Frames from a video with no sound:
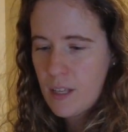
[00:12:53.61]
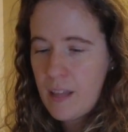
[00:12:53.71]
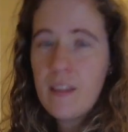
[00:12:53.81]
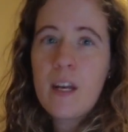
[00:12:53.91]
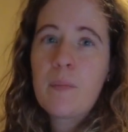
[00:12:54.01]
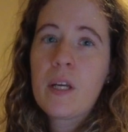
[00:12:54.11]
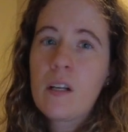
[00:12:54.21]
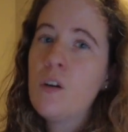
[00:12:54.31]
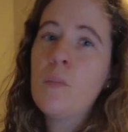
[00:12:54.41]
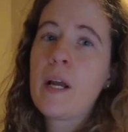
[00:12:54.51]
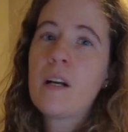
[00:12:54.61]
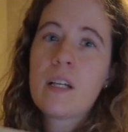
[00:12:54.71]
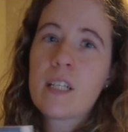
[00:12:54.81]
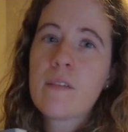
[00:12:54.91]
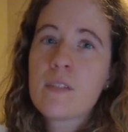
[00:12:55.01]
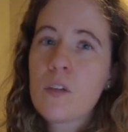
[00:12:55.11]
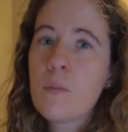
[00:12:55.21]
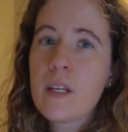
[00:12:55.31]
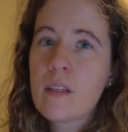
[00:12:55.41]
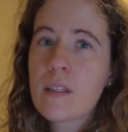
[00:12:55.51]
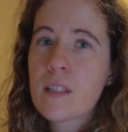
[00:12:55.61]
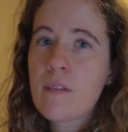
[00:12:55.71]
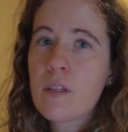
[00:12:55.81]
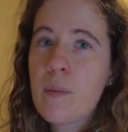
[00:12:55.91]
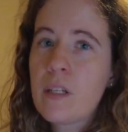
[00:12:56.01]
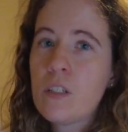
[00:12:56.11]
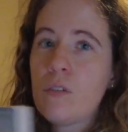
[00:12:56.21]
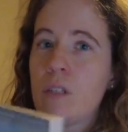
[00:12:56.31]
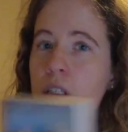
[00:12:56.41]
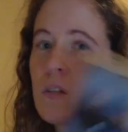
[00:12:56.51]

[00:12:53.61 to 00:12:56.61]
and then I'm like, oh my gosh, I have so many things left on my to-do list.